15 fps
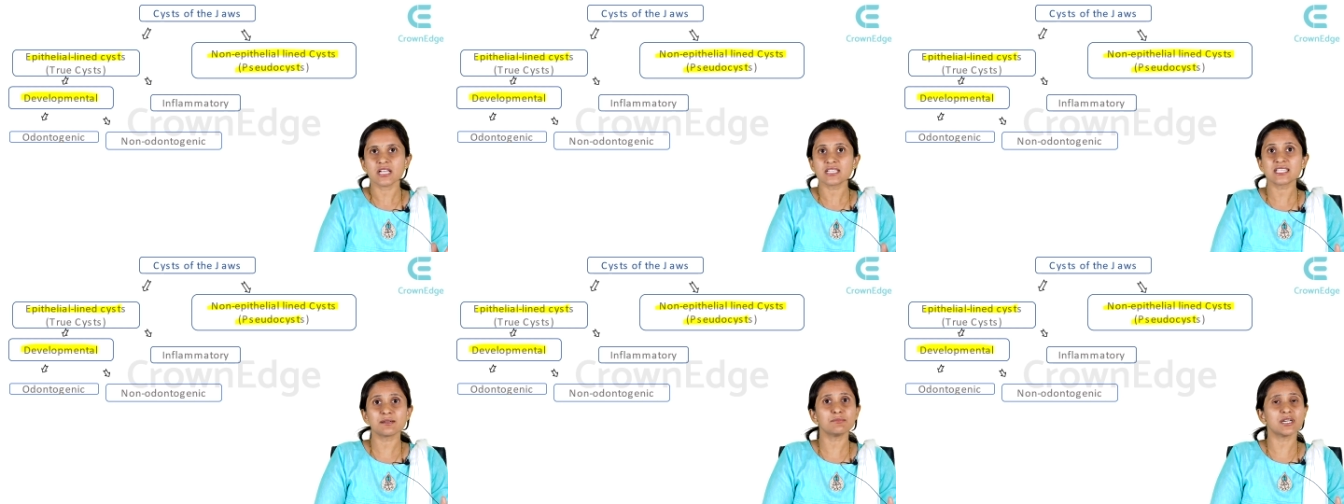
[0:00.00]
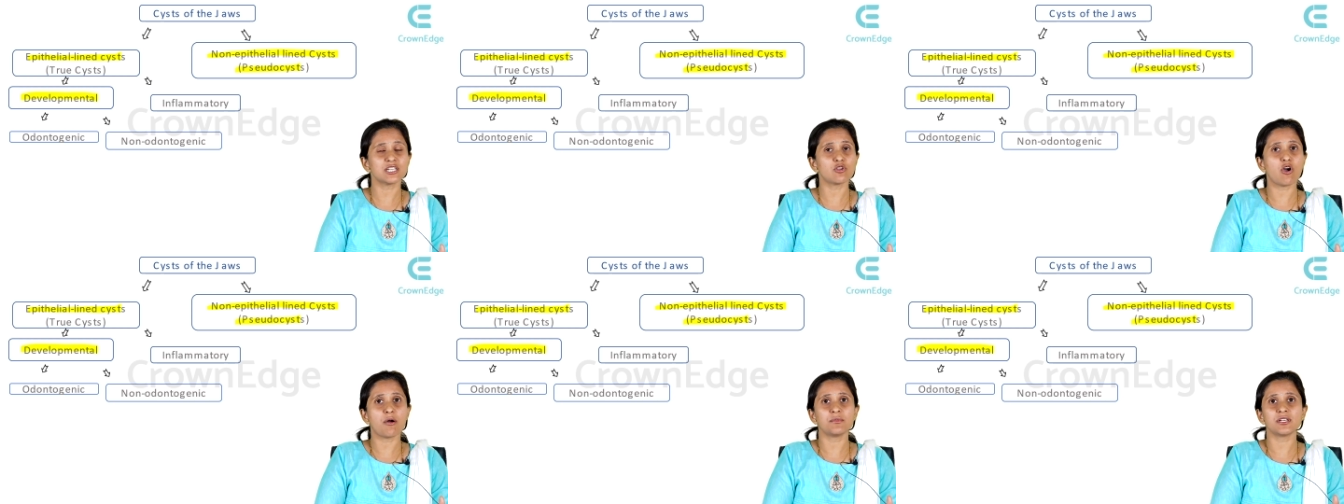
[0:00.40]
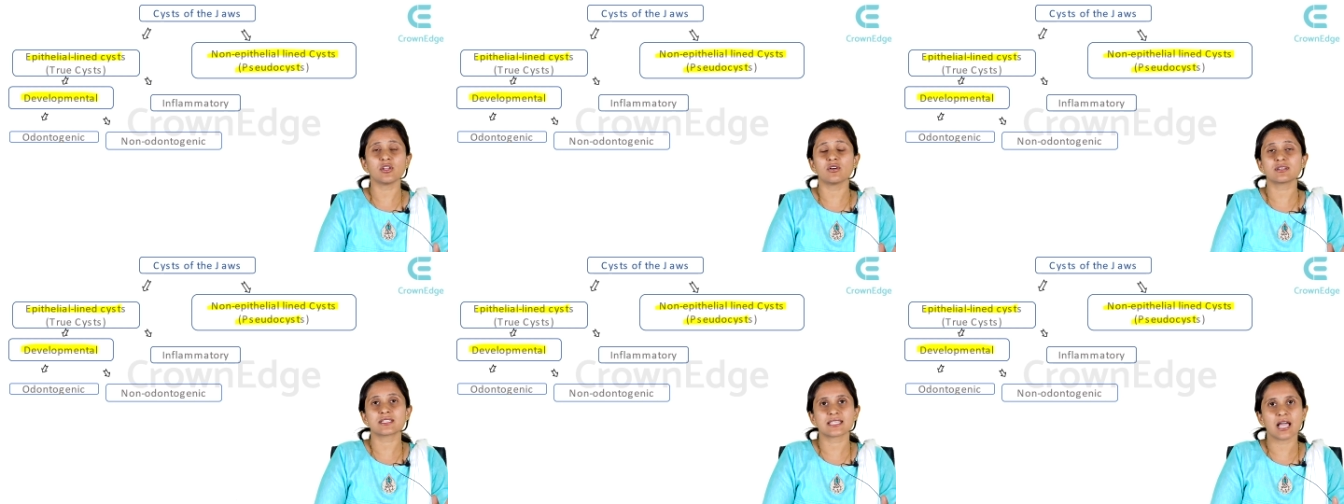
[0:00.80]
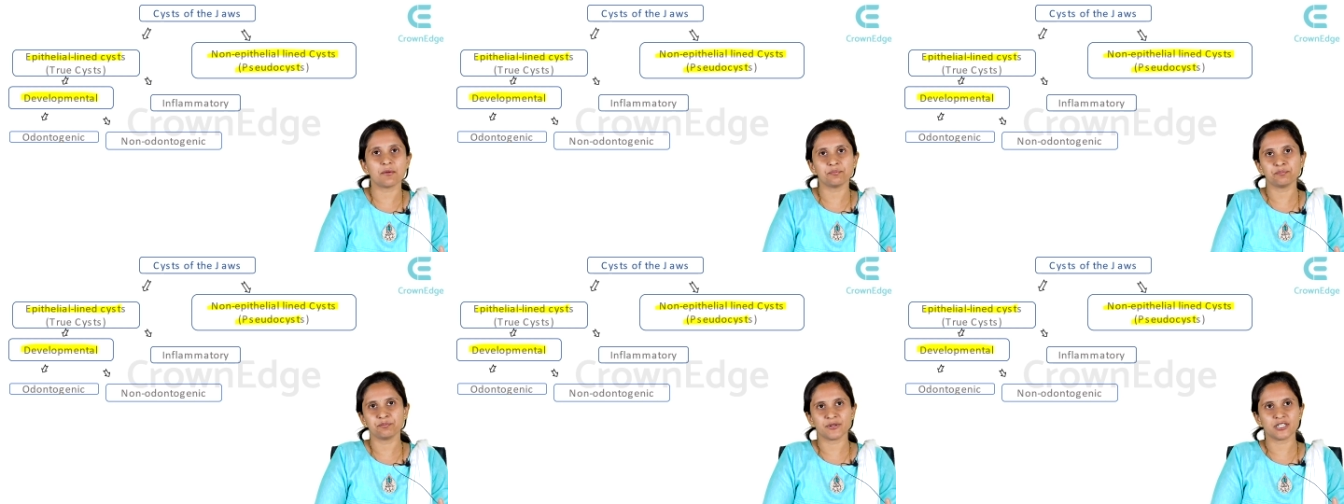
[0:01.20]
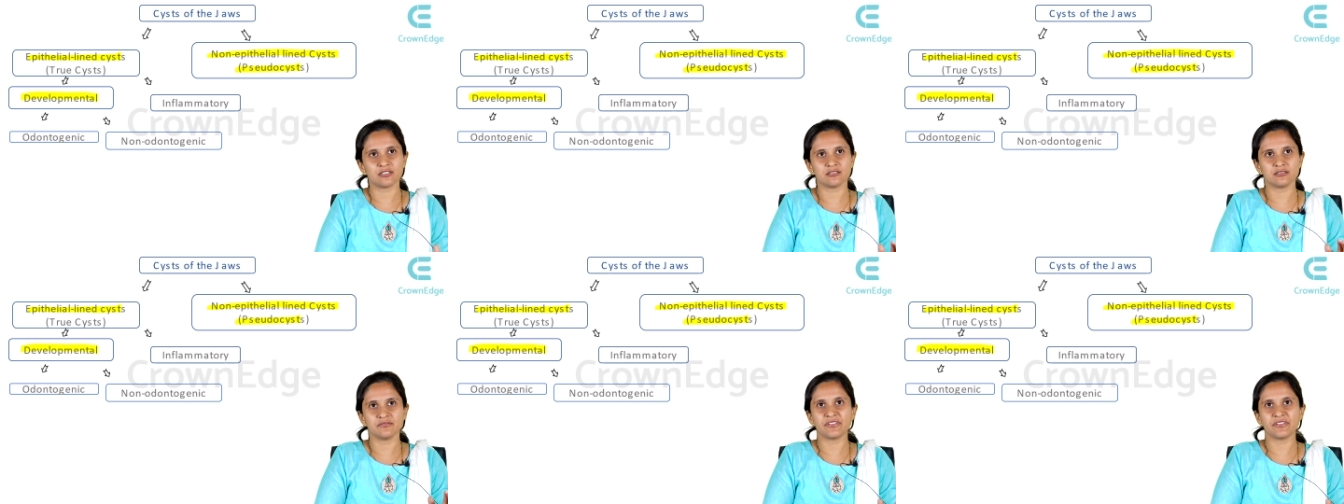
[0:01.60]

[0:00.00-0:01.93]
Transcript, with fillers: some anomaly or some uh,